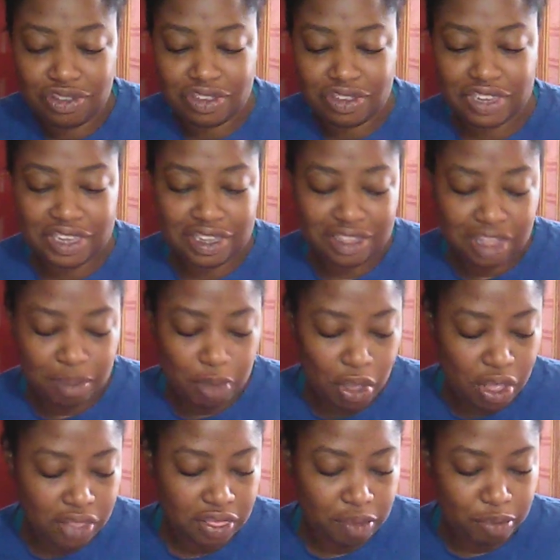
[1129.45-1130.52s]
seeing them
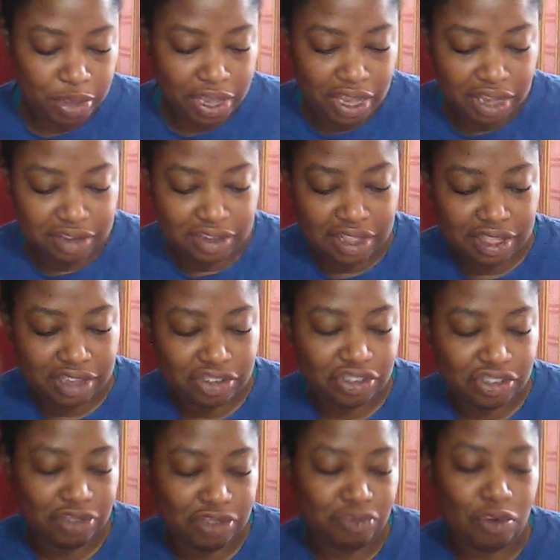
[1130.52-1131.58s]
on the page, and then
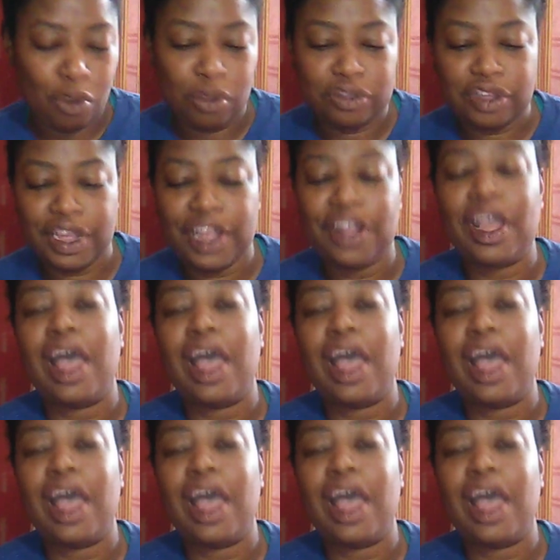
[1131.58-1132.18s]
she rolled her hair.